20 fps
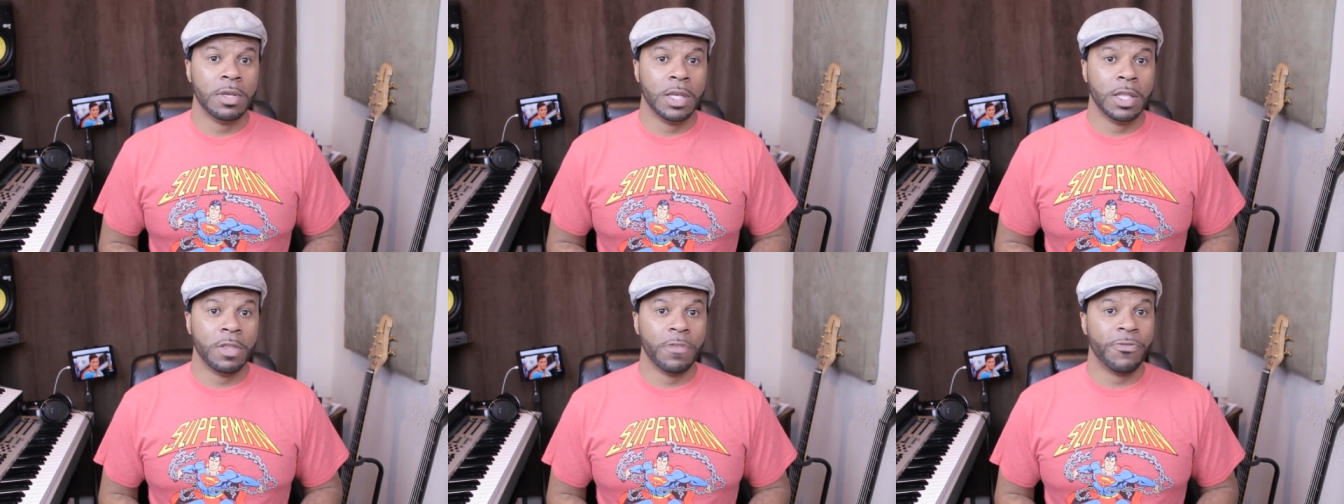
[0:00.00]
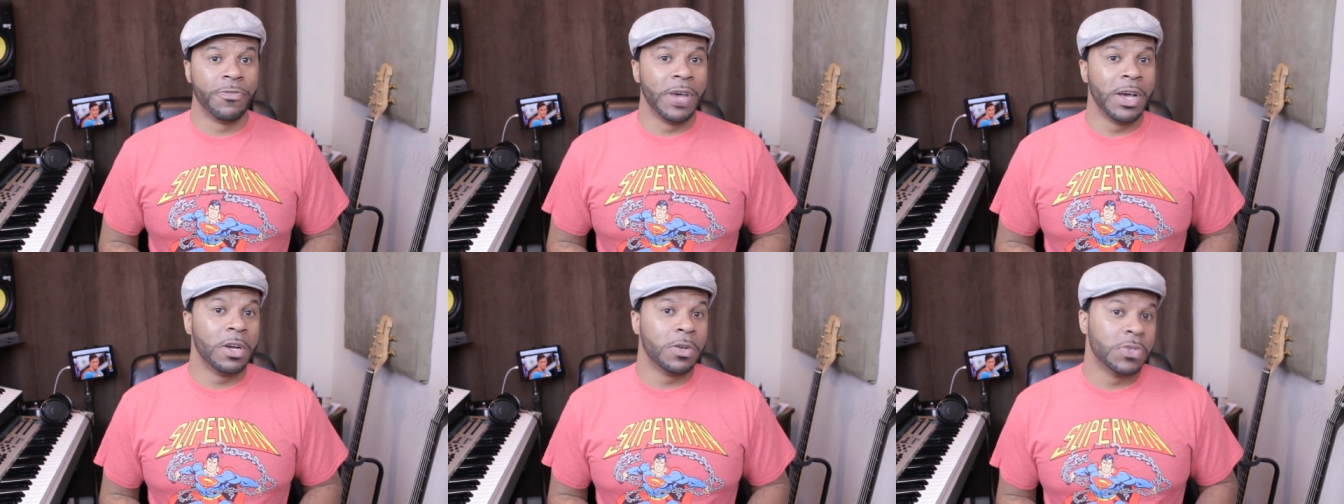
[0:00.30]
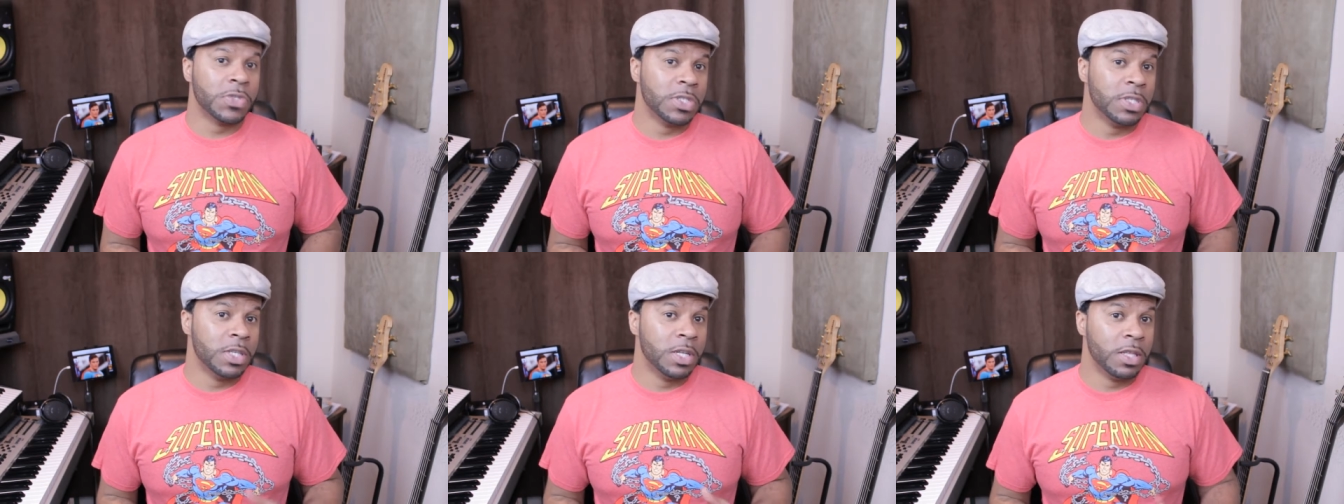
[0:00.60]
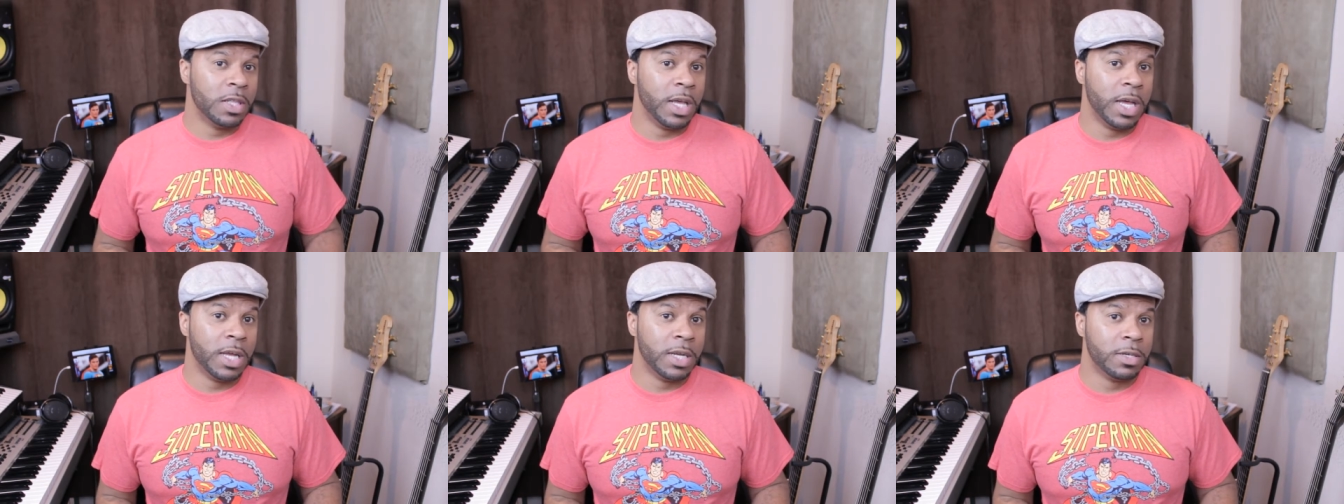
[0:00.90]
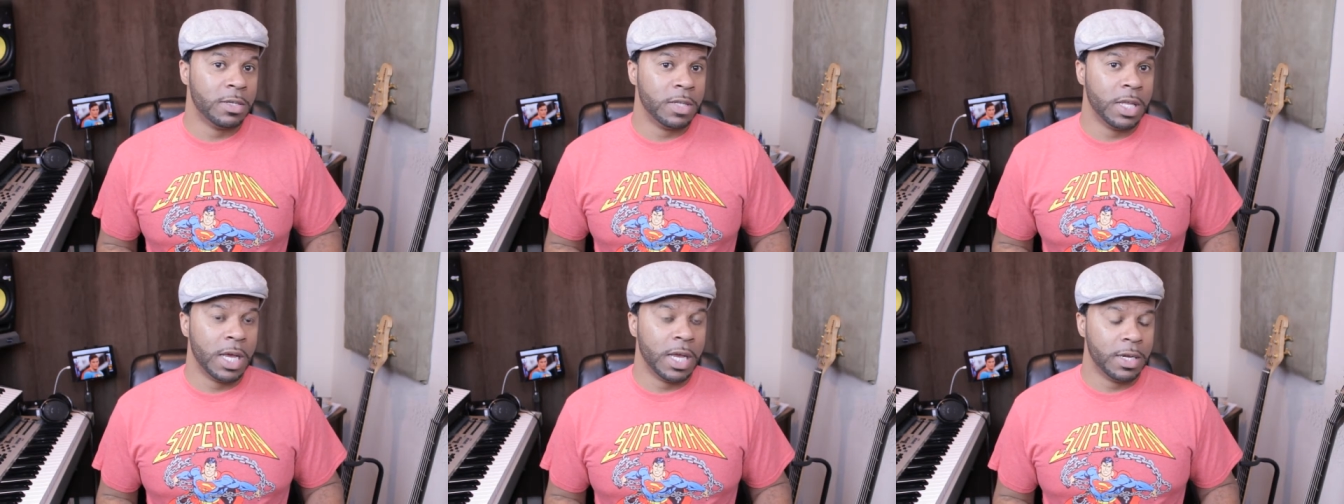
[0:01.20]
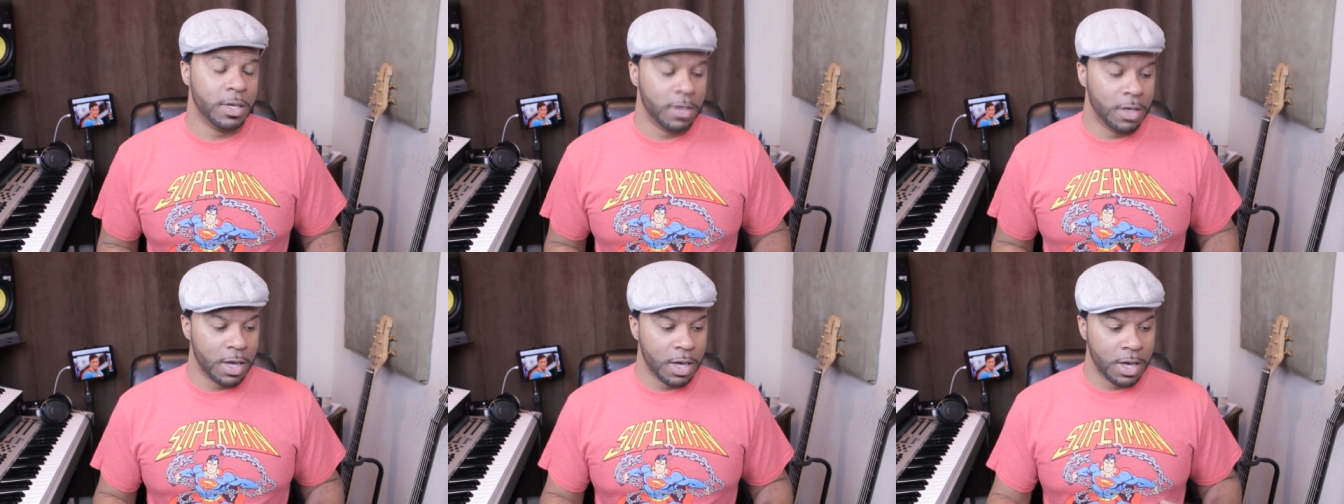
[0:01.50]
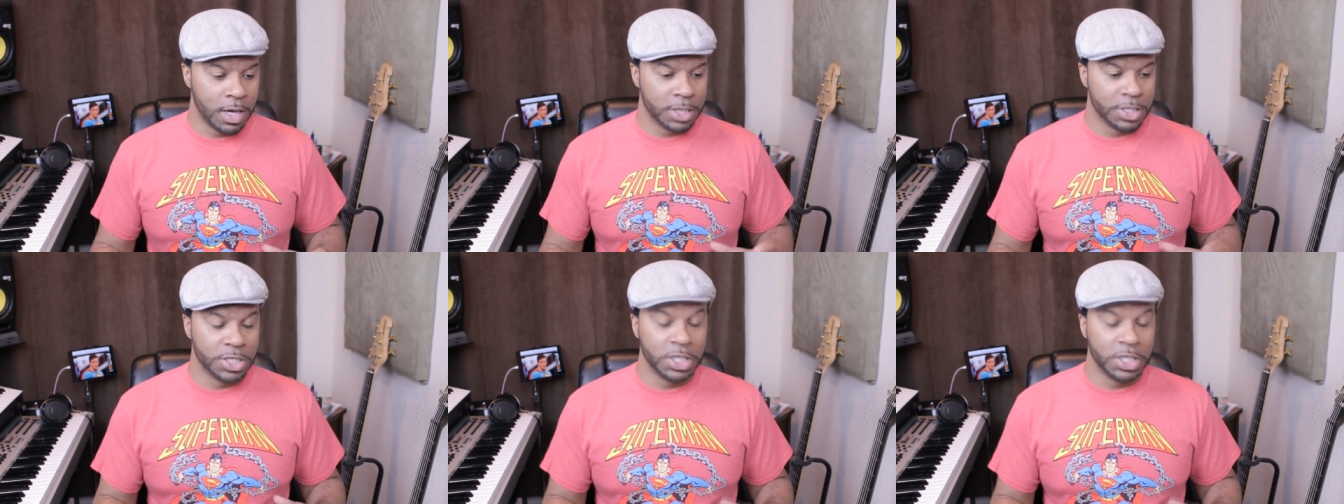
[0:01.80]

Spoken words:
and the final scene in that